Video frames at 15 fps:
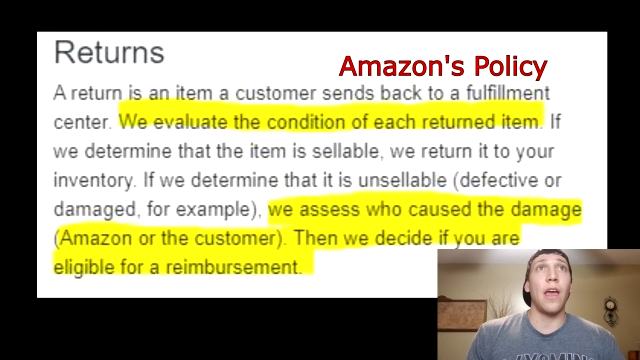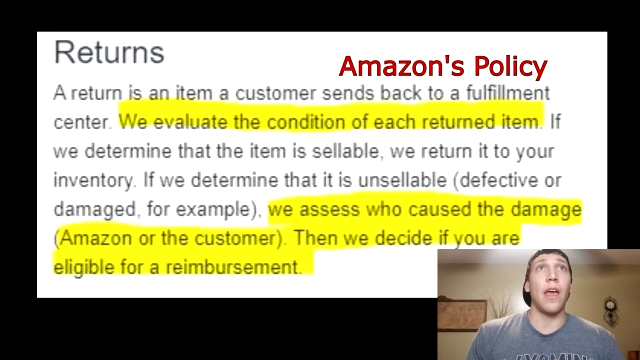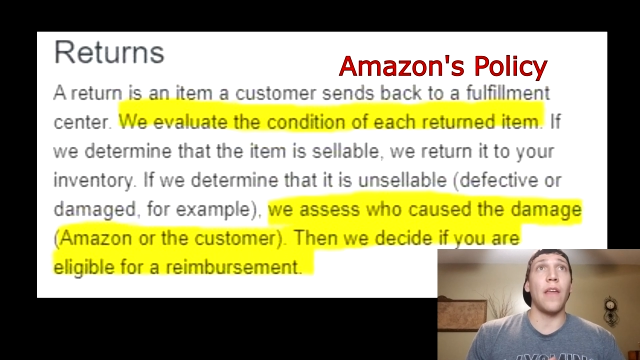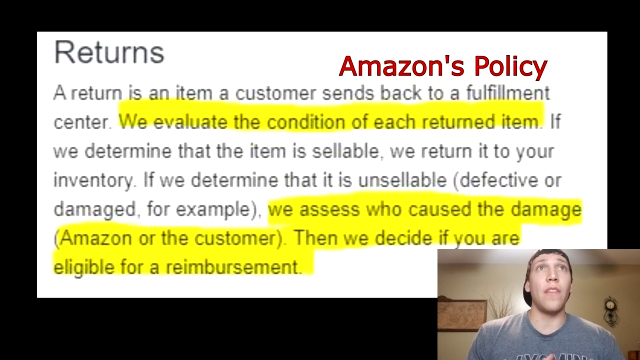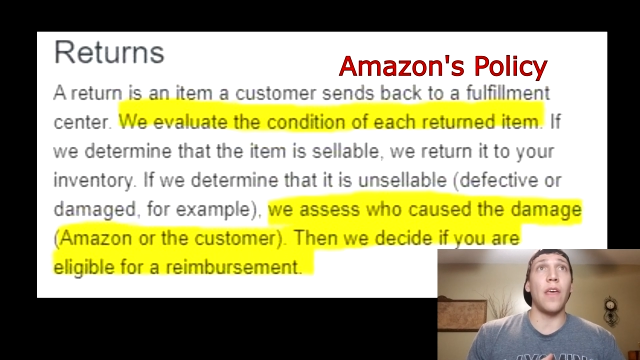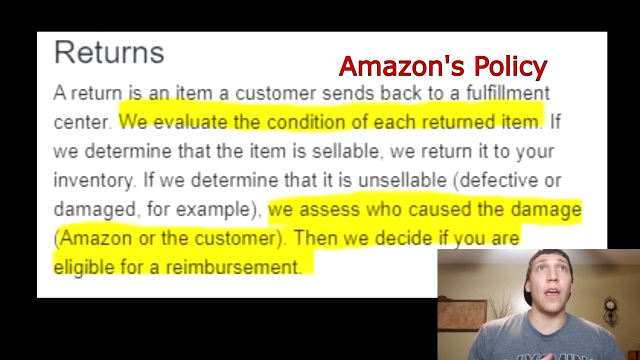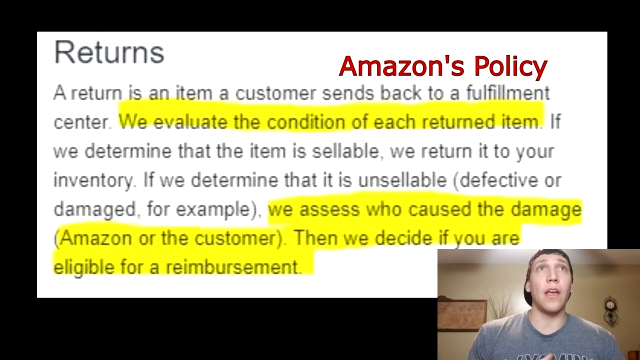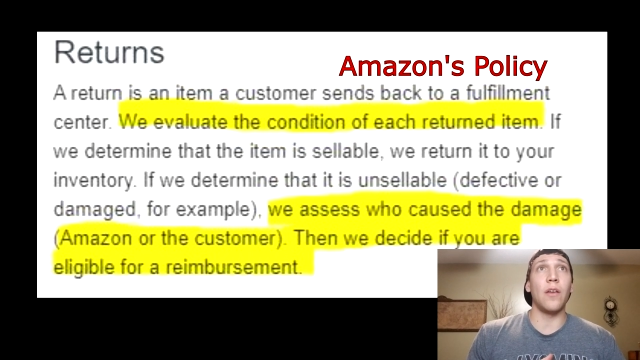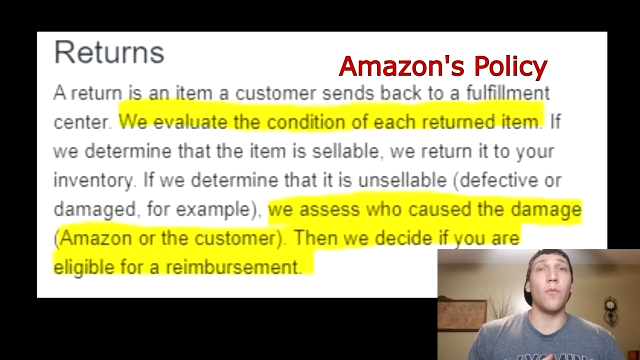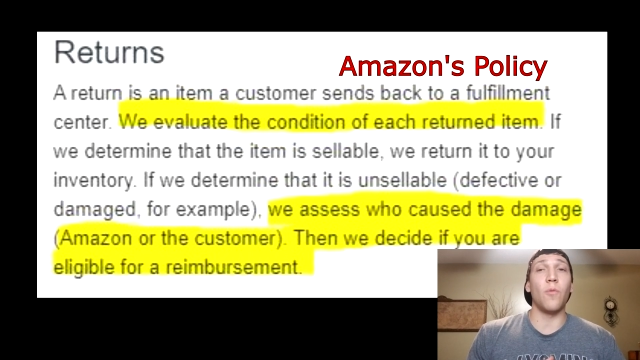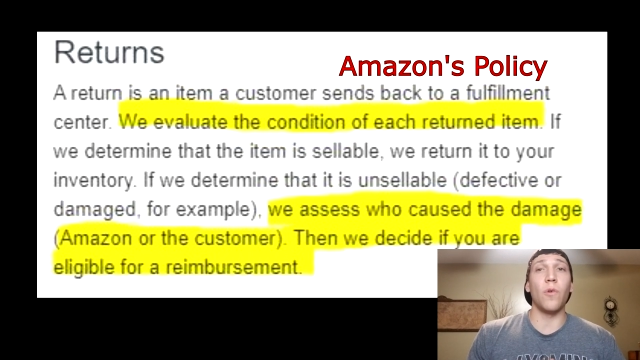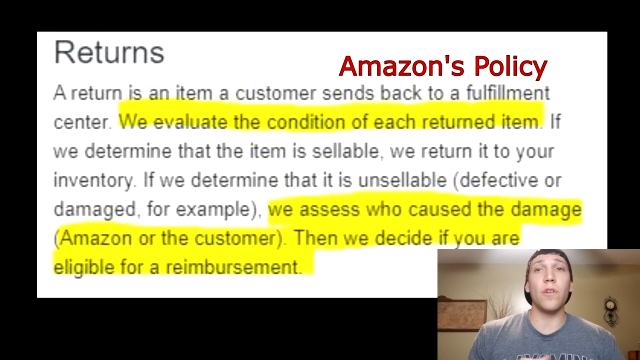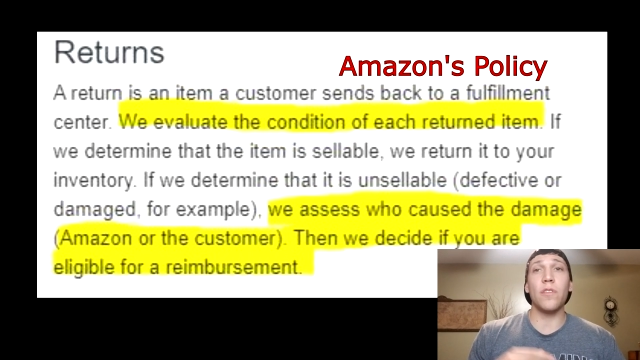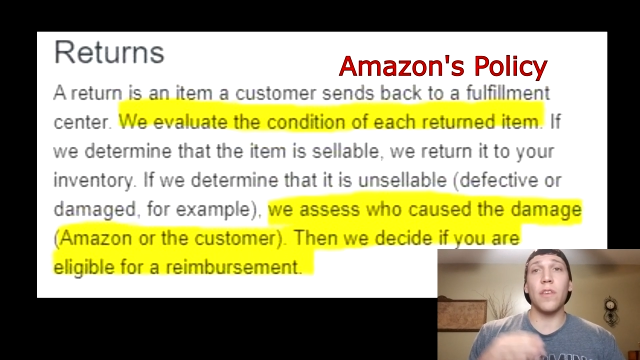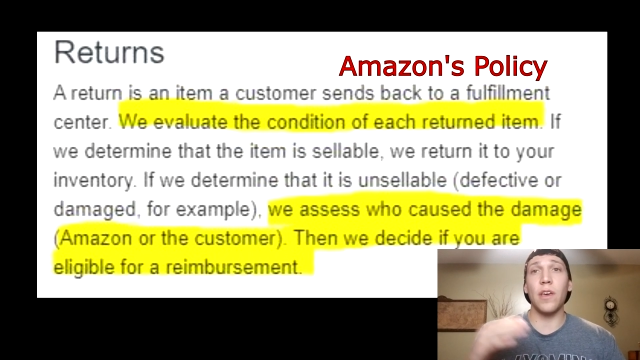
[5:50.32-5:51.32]
And then
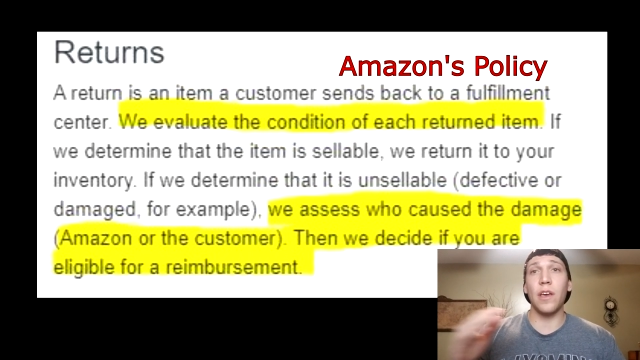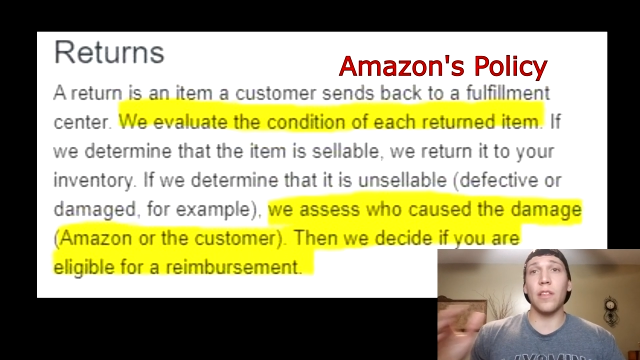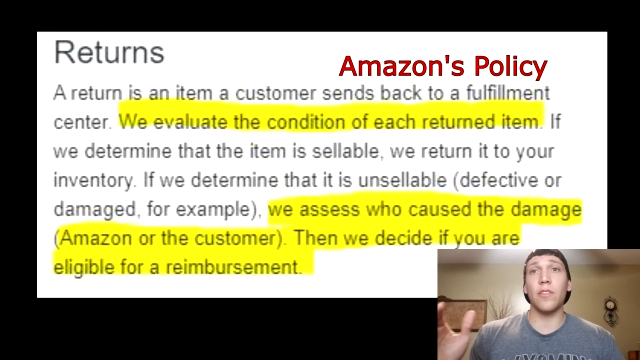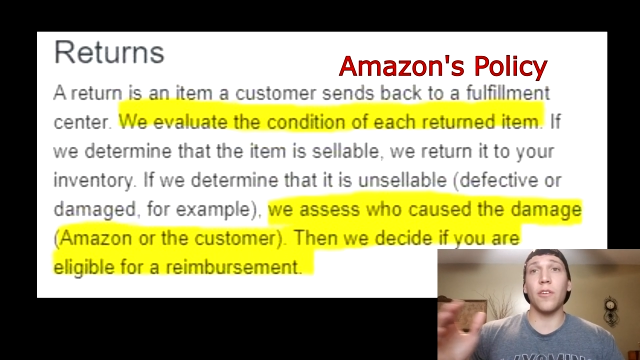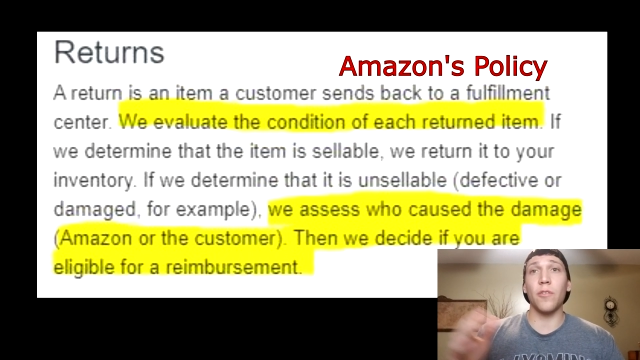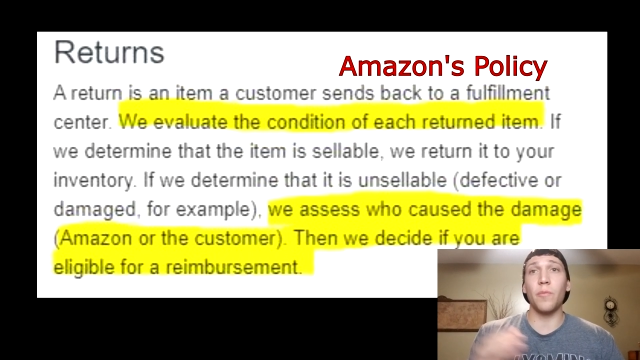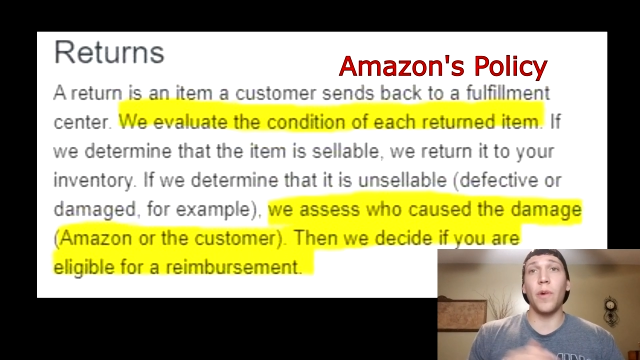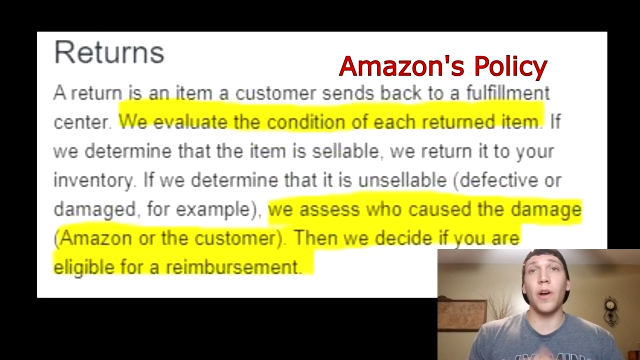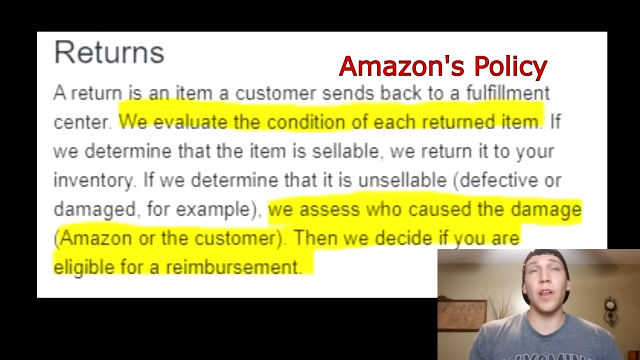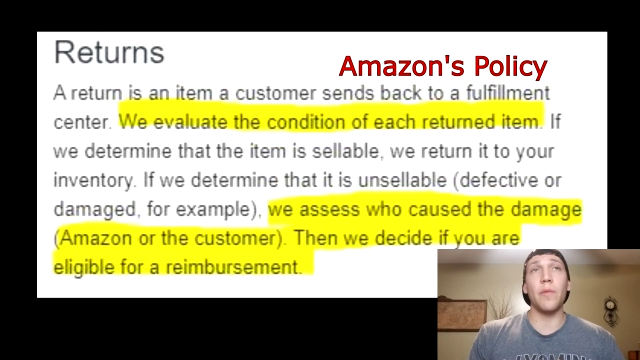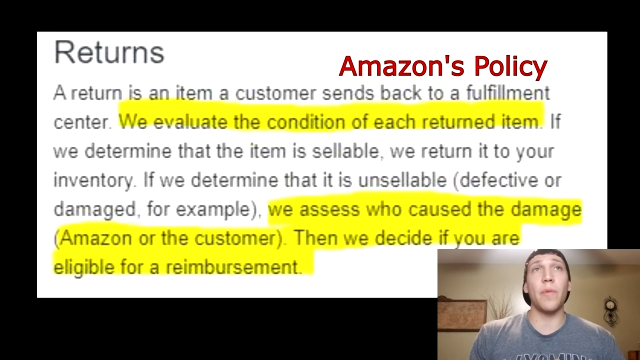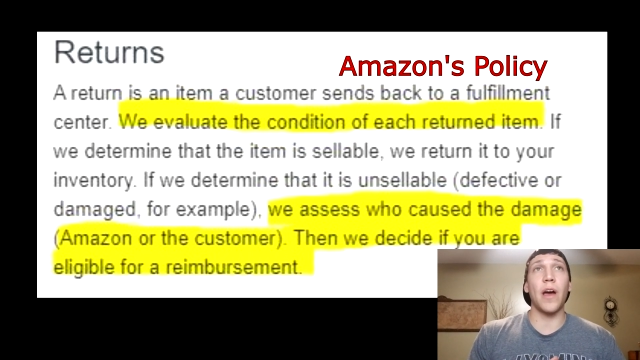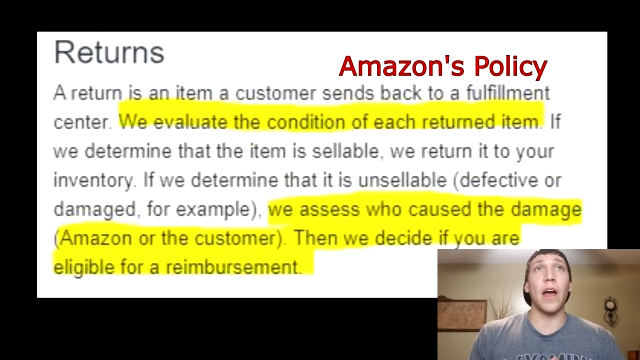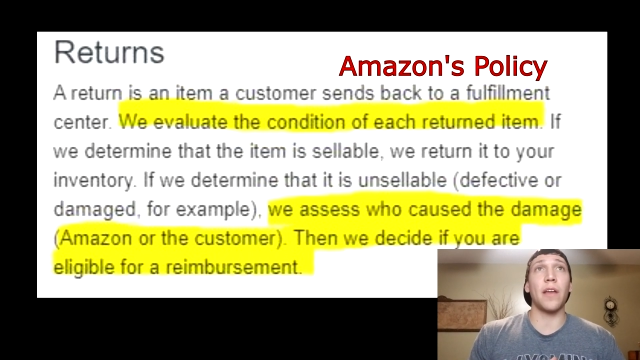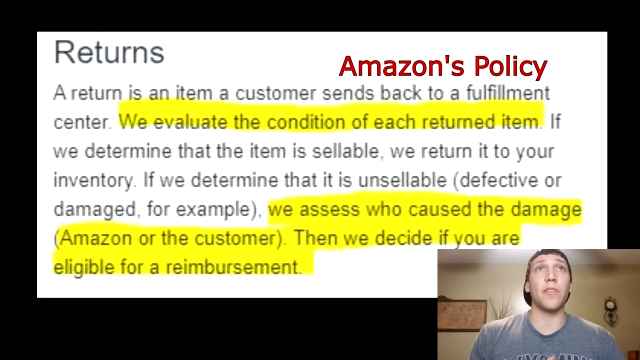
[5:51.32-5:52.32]
once they get their money
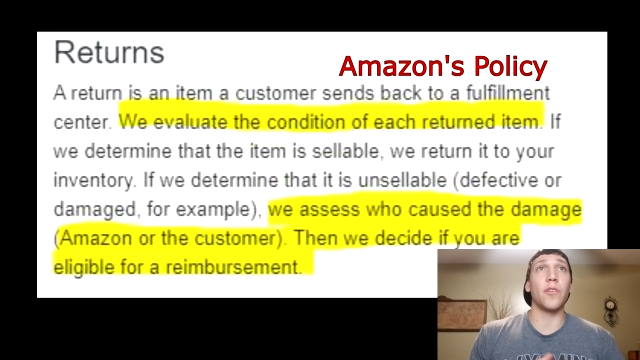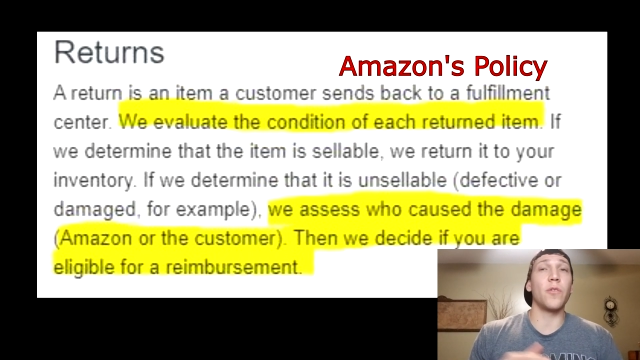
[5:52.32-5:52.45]
back,